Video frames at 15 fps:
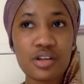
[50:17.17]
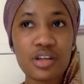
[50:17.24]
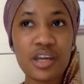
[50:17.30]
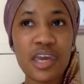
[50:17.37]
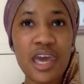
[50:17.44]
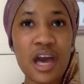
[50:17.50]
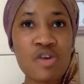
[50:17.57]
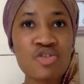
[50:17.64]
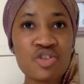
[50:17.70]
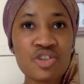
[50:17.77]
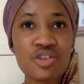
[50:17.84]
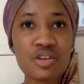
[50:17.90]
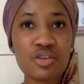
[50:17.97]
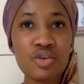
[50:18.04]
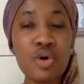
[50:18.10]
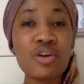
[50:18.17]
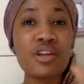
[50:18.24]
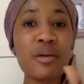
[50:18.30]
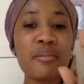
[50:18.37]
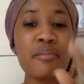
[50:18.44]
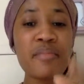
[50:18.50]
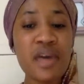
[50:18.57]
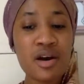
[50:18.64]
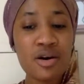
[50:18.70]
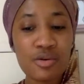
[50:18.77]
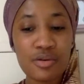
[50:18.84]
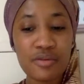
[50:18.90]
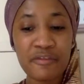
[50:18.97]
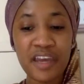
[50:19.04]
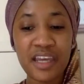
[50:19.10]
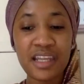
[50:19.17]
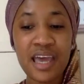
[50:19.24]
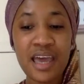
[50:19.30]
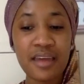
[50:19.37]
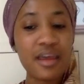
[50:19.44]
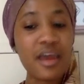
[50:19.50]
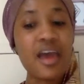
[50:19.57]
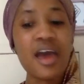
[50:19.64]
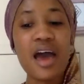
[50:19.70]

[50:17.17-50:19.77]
The milk. Fade up.